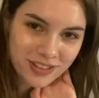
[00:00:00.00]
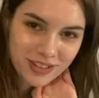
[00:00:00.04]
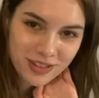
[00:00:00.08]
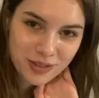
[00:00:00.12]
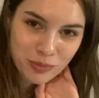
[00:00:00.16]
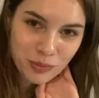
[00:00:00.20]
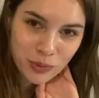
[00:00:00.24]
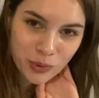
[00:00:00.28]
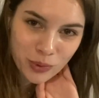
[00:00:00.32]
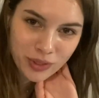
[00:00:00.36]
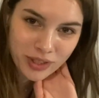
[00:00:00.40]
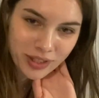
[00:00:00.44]
in the
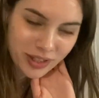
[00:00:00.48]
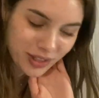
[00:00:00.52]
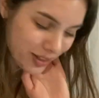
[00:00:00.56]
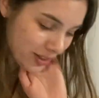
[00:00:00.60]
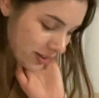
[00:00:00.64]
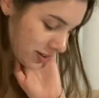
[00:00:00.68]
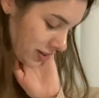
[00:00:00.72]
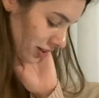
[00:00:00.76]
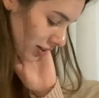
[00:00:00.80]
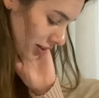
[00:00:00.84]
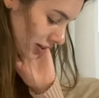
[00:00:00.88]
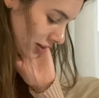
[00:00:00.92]
morning,
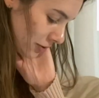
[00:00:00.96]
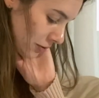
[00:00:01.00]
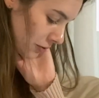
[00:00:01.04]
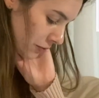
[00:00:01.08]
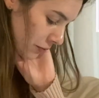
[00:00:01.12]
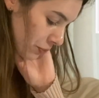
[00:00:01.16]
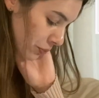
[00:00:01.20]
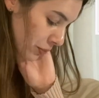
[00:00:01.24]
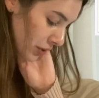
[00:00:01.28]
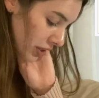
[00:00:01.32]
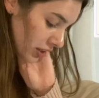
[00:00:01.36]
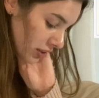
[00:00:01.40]

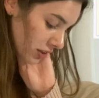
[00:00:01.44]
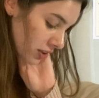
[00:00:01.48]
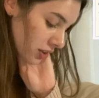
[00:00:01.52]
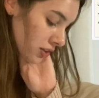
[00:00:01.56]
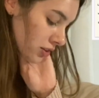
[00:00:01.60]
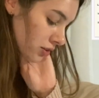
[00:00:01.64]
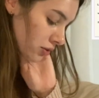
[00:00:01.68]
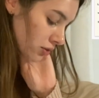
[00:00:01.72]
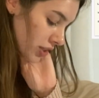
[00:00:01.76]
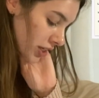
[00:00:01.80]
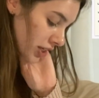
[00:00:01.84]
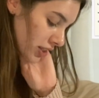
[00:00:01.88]
but I could
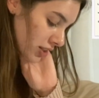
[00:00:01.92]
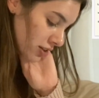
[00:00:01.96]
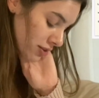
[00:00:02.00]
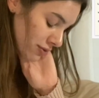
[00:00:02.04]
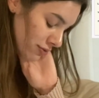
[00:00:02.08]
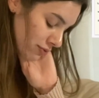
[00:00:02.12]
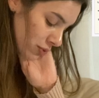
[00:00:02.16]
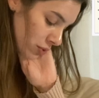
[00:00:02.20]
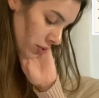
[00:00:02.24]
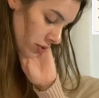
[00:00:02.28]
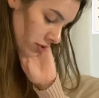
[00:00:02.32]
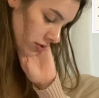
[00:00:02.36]
go dance at
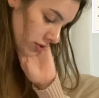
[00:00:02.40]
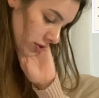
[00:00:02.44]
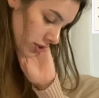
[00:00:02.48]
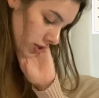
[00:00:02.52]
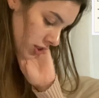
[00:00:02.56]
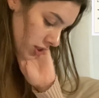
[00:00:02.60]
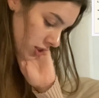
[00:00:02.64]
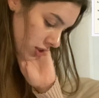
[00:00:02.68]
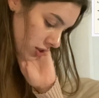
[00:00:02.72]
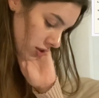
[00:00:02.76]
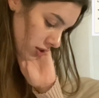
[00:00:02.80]
4:30.